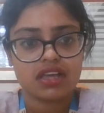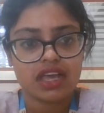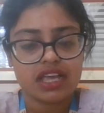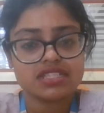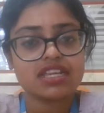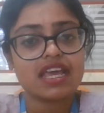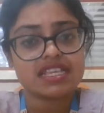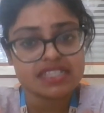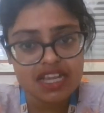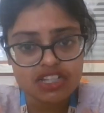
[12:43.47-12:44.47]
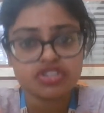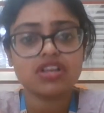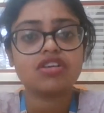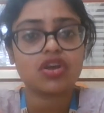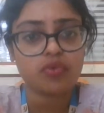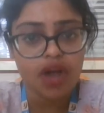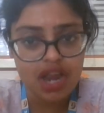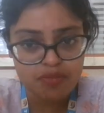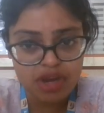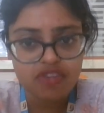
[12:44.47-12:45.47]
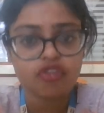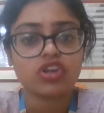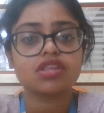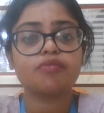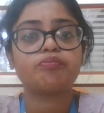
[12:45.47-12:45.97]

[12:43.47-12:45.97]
is an essential requirement for the